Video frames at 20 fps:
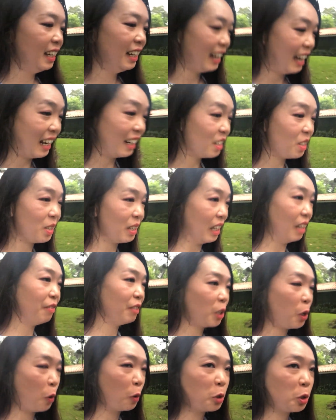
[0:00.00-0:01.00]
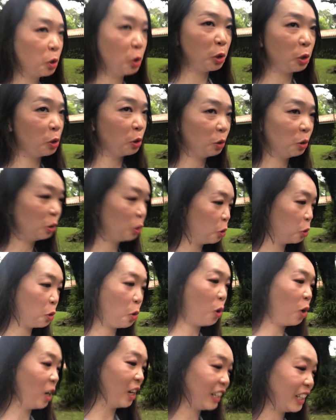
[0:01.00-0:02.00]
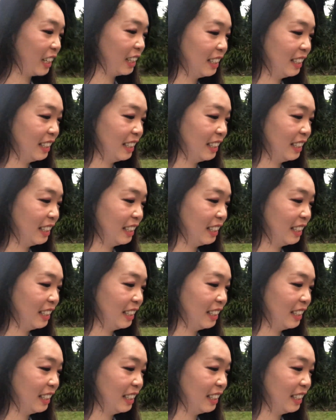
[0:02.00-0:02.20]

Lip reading: and it's even going to New York,